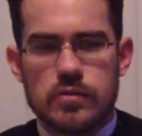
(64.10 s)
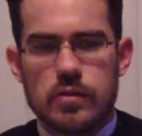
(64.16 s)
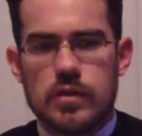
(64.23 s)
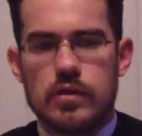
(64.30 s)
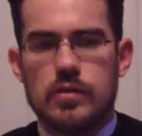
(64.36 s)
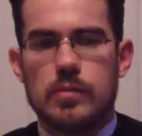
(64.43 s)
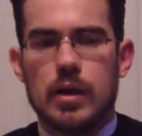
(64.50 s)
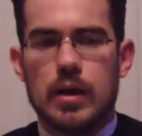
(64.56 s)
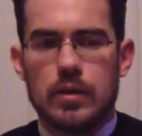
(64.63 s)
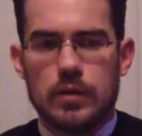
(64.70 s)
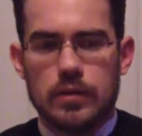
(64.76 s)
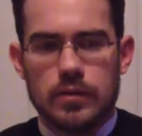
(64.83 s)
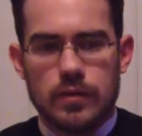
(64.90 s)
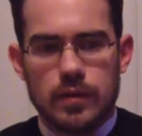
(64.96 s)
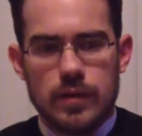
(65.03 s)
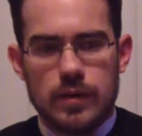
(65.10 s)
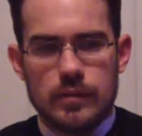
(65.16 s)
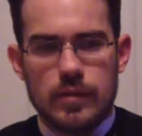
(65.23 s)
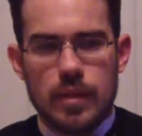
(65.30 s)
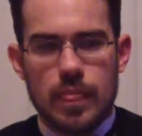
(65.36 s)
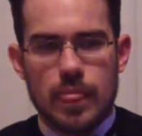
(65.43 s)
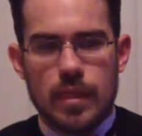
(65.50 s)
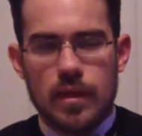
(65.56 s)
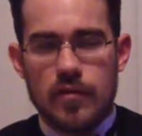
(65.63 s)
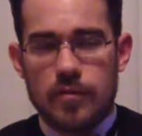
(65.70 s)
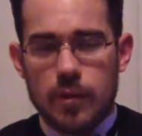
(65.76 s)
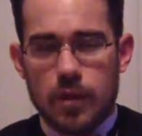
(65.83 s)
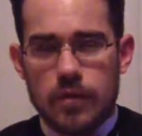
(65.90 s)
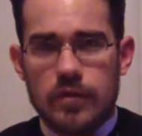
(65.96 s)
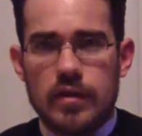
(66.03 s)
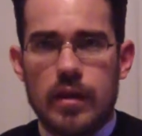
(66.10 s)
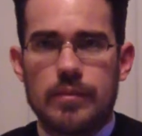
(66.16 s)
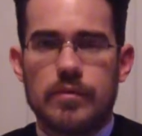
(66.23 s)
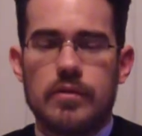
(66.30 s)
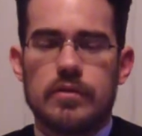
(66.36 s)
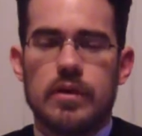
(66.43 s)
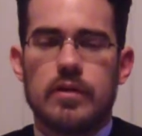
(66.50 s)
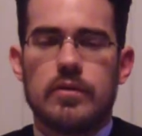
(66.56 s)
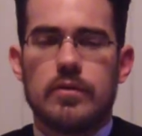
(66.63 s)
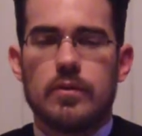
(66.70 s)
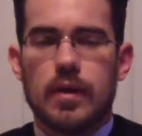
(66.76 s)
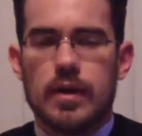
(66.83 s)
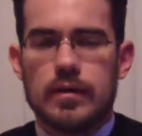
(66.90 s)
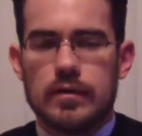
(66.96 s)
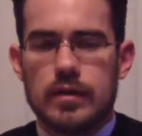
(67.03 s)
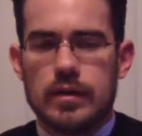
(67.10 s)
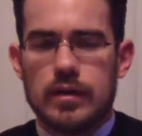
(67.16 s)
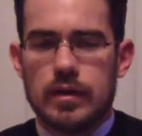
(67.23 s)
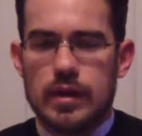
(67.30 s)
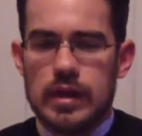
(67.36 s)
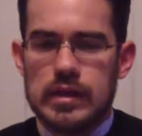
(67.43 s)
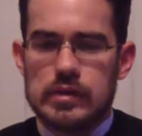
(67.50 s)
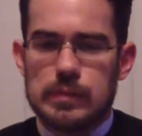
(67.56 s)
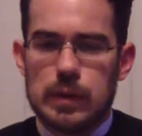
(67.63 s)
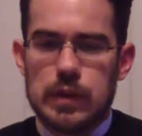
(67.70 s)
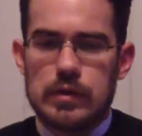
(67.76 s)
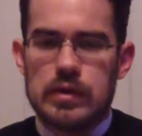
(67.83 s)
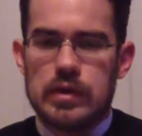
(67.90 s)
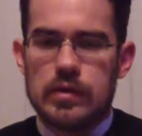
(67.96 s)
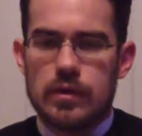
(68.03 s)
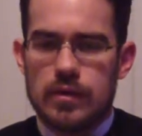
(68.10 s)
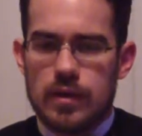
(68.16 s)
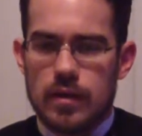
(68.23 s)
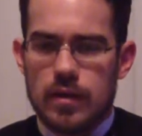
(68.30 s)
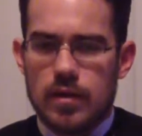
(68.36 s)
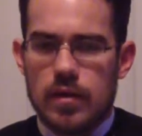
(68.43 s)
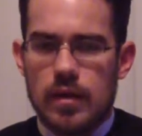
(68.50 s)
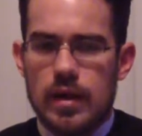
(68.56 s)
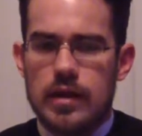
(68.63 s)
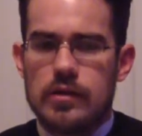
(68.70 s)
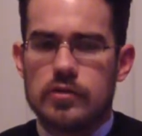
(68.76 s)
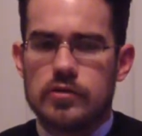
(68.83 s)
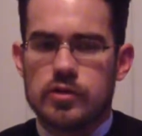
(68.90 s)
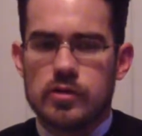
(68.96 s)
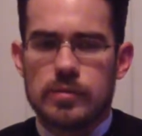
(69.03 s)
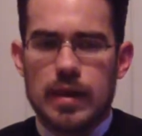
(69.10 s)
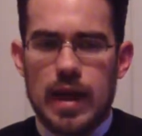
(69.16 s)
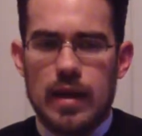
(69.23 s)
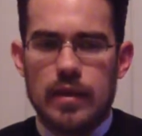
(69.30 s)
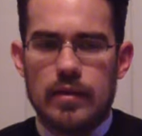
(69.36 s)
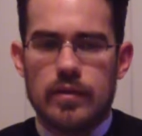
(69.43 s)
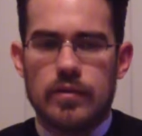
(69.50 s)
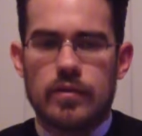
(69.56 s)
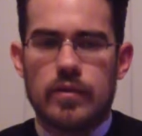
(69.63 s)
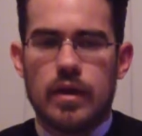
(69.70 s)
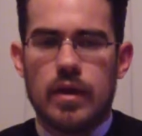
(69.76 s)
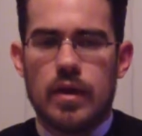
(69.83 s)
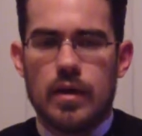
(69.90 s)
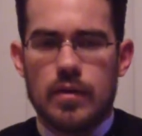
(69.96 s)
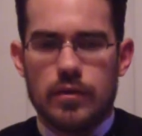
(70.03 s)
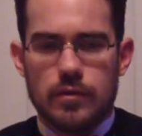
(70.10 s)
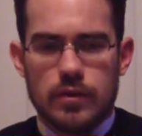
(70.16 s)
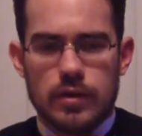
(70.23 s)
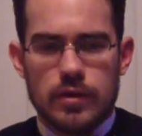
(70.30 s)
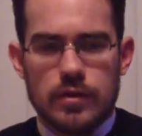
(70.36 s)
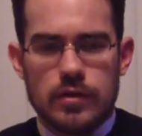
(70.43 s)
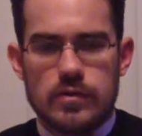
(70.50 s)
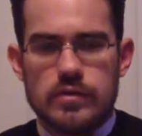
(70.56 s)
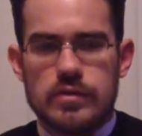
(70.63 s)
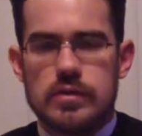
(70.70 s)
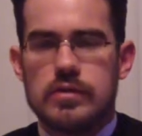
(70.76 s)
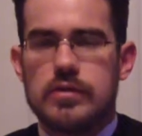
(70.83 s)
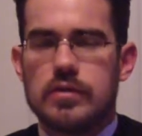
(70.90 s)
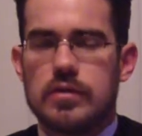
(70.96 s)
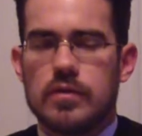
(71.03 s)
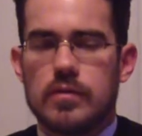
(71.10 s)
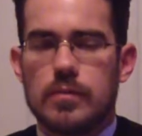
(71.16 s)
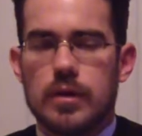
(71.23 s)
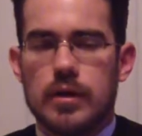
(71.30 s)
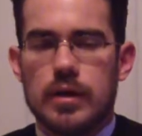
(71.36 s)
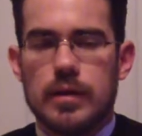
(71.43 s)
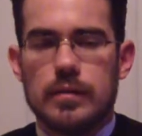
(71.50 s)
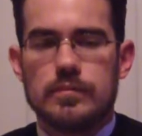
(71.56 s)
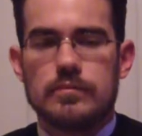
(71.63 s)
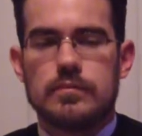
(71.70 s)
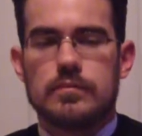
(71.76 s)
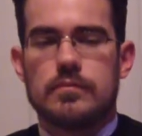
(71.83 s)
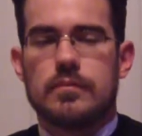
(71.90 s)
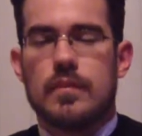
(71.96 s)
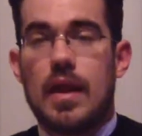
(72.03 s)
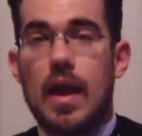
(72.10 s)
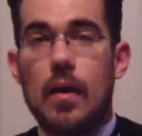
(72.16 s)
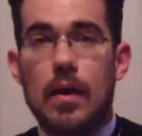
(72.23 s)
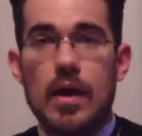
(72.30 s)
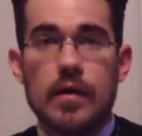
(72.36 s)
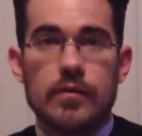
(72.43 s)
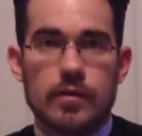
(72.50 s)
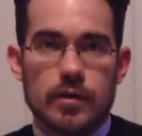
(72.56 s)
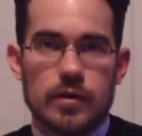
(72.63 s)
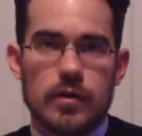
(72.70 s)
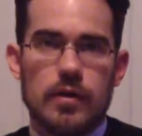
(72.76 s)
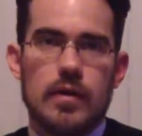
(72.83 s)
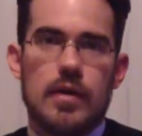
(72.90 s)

one of your bottles. If both steps are done correctly, each bartender at the end of the night should balance their liquor usage to their money. However,